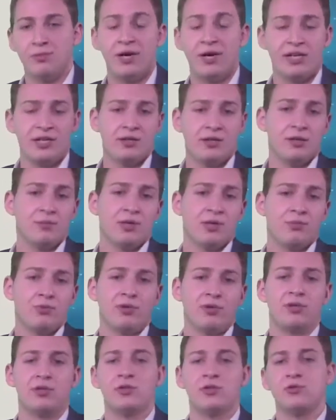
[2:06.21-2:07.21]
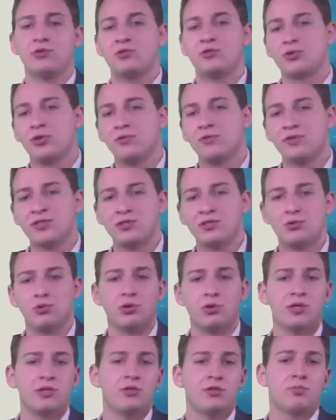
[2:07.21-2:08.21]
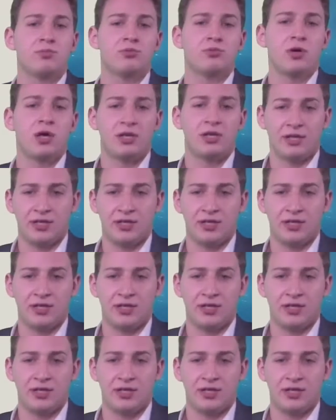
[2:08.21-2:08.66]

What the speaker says: come up with a new service or a new product